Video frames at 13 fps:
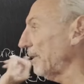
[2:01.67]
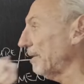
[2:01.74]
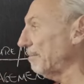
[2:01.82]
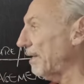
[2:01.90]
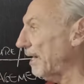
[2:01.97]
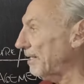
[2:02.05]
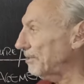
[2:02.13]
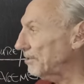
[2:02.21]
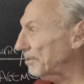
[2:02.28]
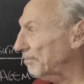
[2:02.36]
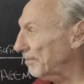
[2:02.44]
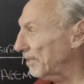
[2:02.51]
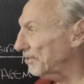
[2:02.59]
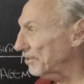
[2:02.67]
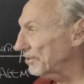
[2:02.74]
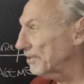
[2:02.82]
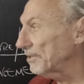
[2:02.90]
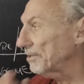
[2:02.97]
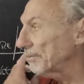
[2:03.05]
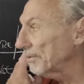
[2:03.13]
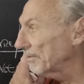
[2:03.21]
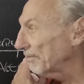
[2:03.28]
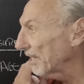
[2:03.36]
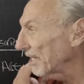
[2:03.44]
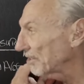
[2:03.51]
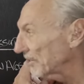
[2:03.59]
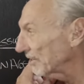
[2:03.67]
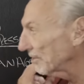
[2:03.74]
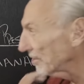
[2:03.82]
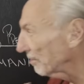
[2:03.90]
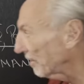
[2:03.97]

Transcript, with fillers: We can manage the pressure and the reflections,